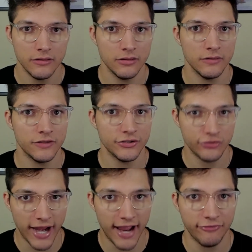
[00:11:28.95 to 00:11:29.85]
the
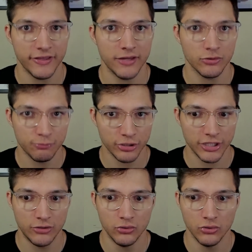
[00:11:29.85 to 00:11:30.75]
draft thing was pretty
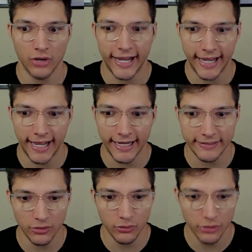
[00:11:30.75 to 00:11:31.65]
cool. I
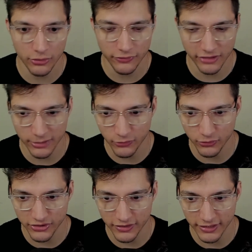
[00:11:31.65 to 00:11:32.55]
don't know if Glimpse was
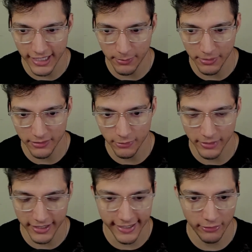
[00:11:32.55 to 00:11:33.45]
in the game at the moment. I
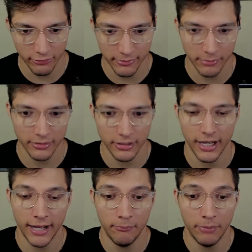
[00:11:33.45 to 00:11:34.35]
can't remember.
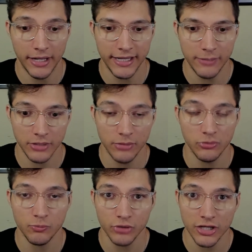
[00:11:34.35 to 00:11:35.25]
But it was
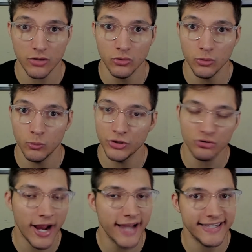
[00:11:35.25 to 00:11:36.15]
pretty cool, and we
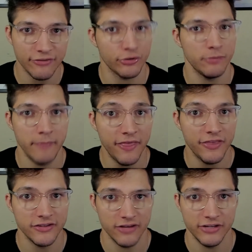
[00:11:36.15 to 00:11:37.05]
tried different
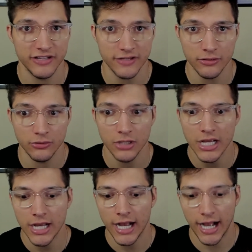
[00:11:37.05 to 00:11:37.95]
methods of it too.
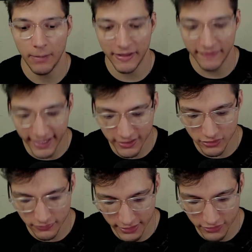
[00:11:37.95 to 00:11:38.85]
And that's
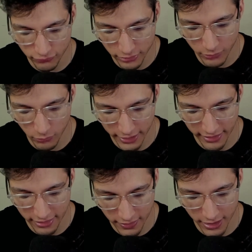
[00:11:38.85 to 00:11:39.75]
really what I
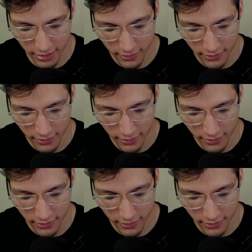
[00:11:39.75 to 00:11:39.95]
think